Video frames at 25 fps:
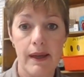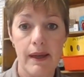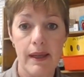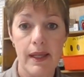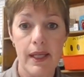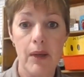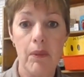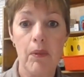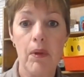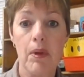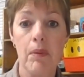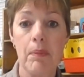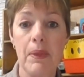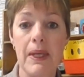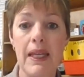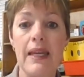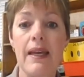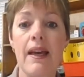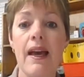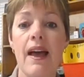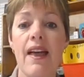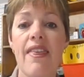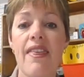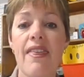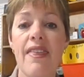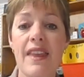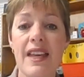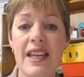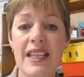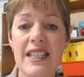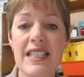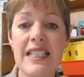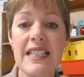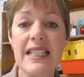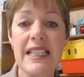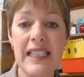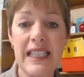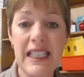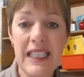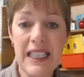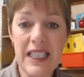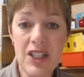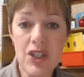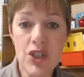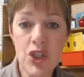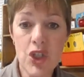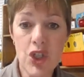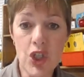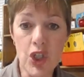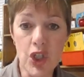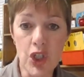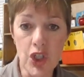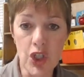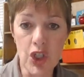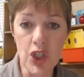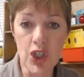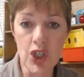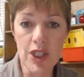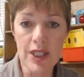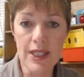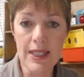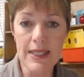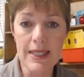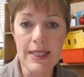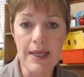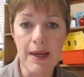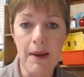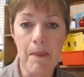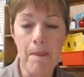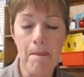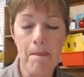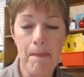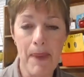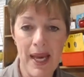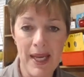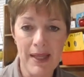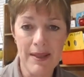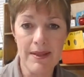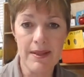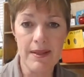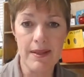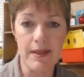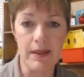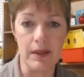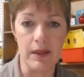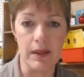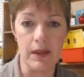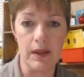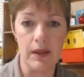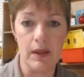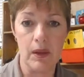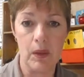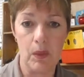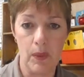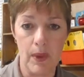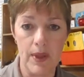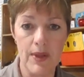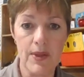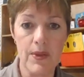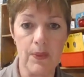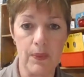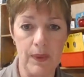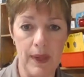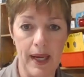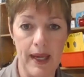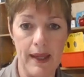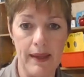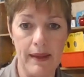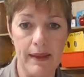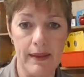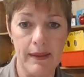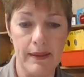it would be the teacher's pencil was red.